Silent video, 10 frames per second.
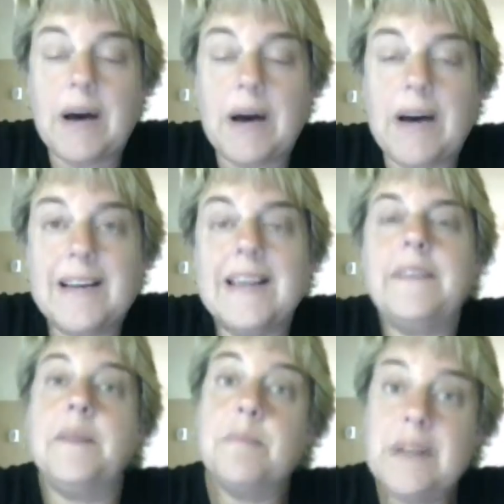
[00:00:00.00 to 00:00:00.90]
But
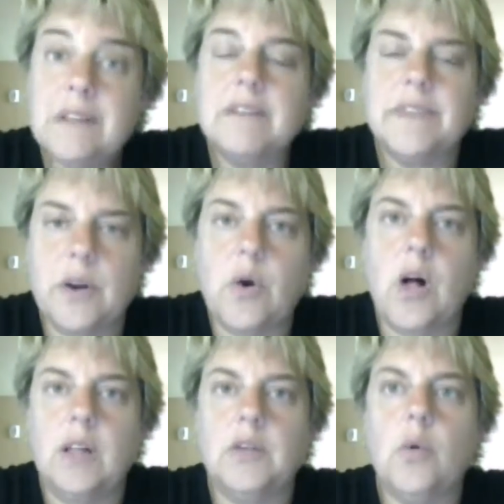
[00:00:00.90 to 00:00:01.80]
in the middle of it
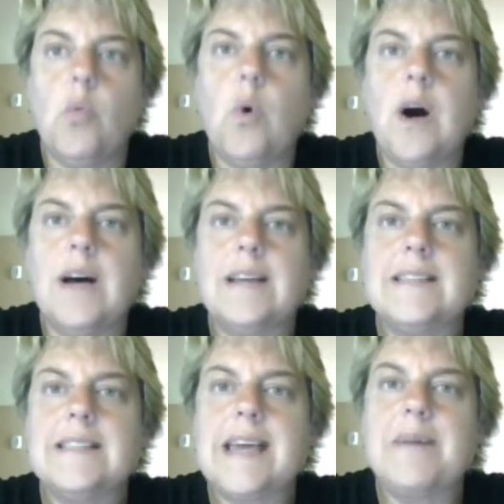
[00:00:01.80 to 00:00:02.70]
all
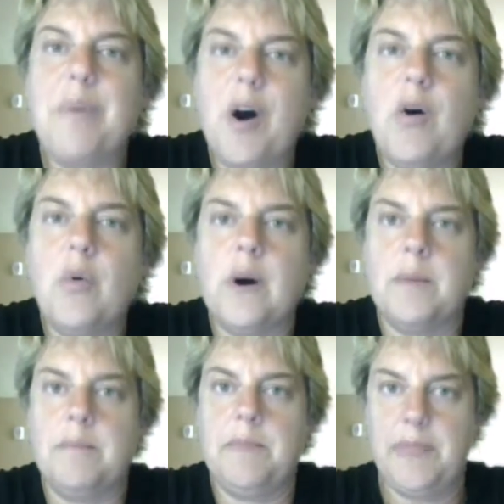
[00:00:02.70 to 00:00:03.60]
was a
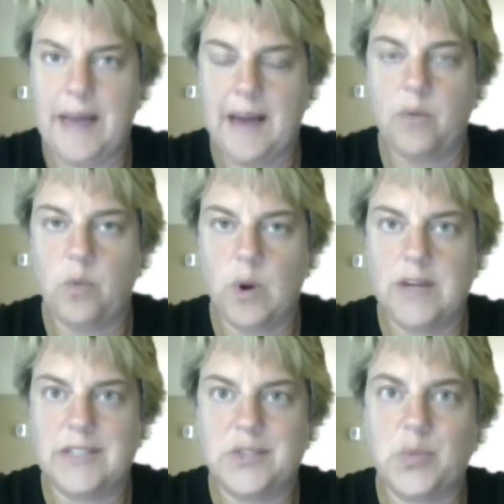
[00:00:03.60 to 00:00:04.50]
poem that
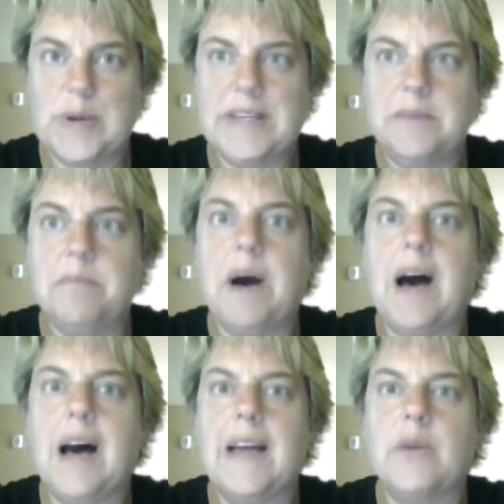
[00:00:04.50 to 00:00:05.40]
was written
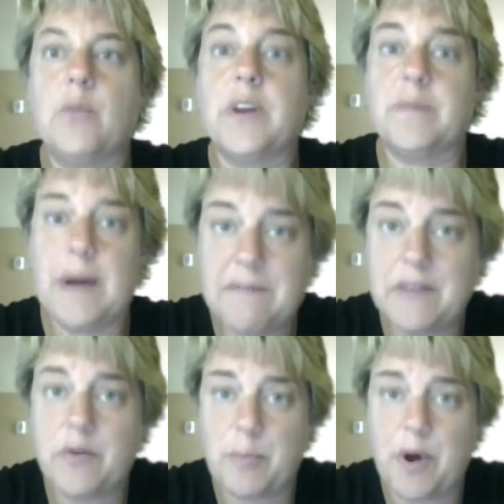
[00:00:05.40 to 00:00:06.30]
by one of my
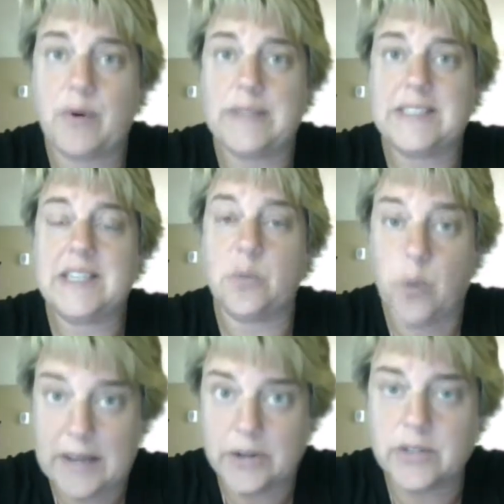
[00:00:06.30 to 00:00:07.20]
favorite poets and
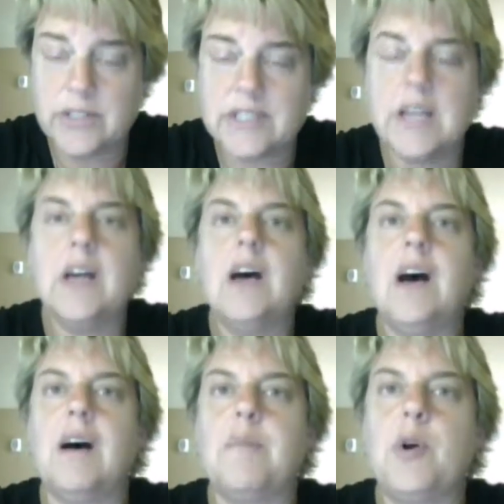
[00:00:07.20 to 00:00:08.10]
writers.
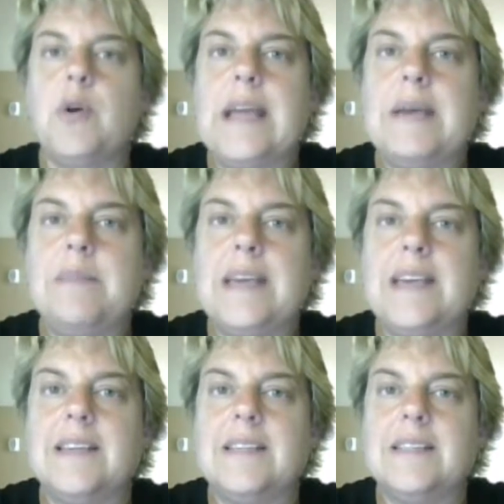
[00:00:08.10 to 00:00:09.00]
Her name
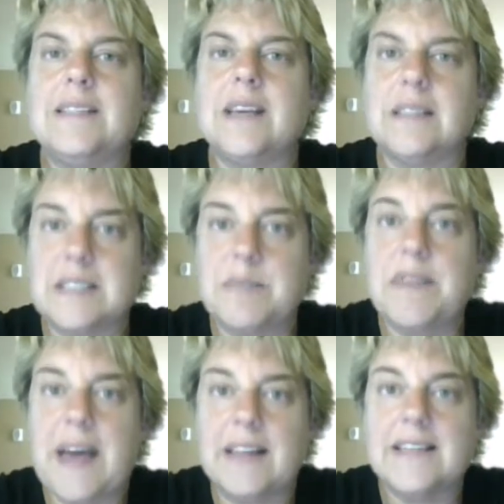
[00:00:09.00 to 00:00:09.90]
is
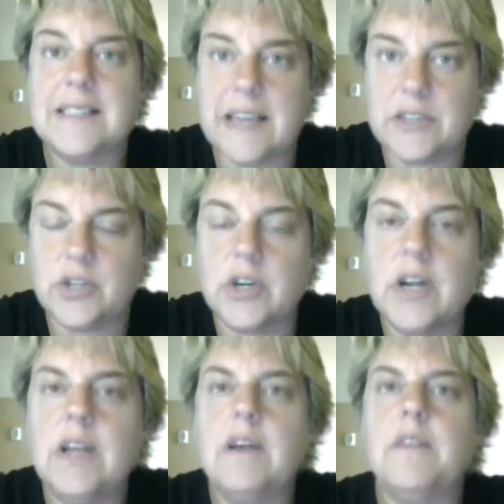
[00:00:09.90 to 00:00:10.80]
Elizabeth
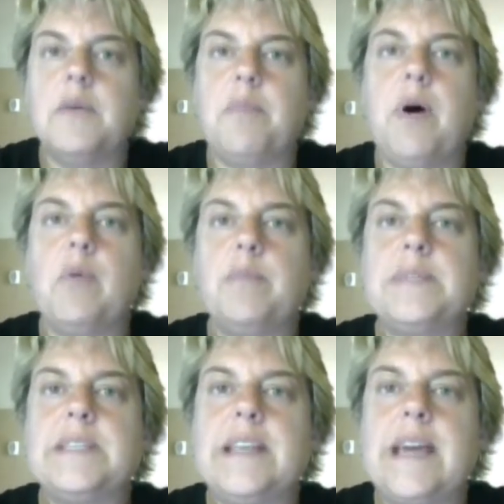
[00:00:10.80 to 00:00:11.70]
Alexander. The
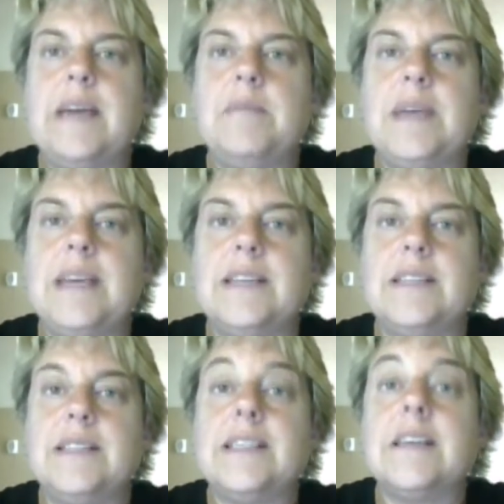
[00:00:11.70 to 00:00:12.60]
poem's name
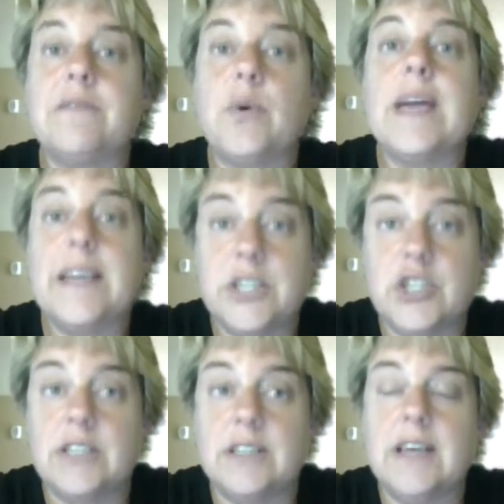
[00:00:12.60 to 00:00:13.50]
is
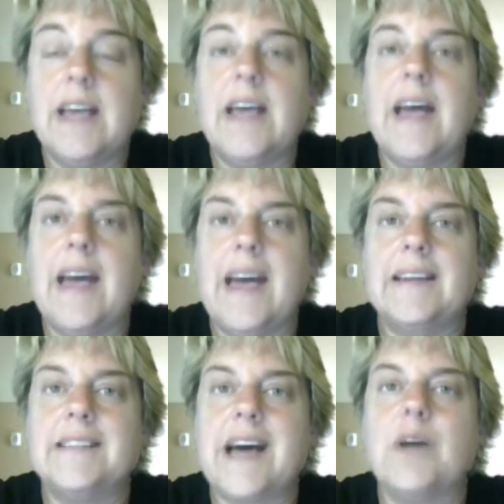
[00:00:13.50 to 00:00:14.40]
Invocation,
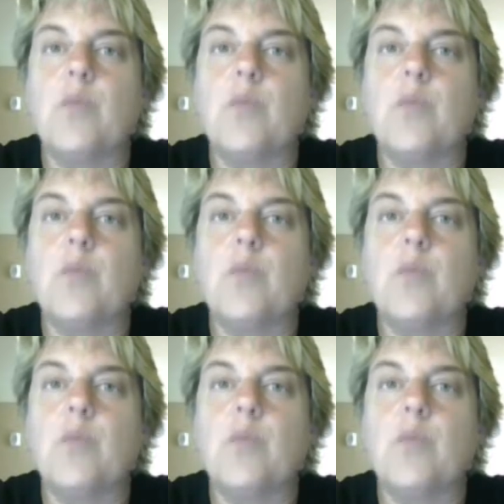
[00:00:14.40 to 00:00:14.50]
and I